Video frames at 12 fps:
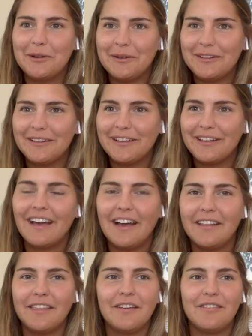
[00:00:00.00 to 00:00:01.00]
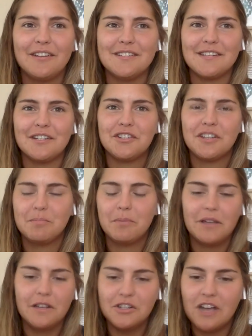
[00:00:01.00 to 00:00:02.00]
You're like, I think of it as like ch-
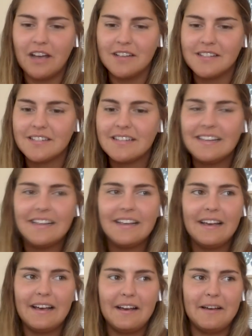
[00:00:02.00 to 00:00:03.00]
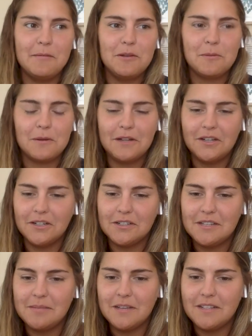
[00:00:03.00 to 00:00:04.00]
playing chess. Um, you're putting your
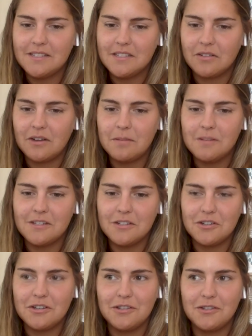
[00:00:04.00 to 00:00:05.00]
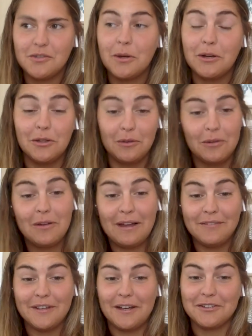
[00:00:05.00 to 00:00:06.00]
teammates in the right position to where you don't
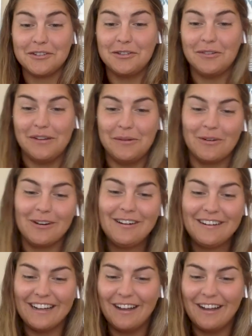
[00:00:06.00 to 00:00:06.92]
have to actually do any work.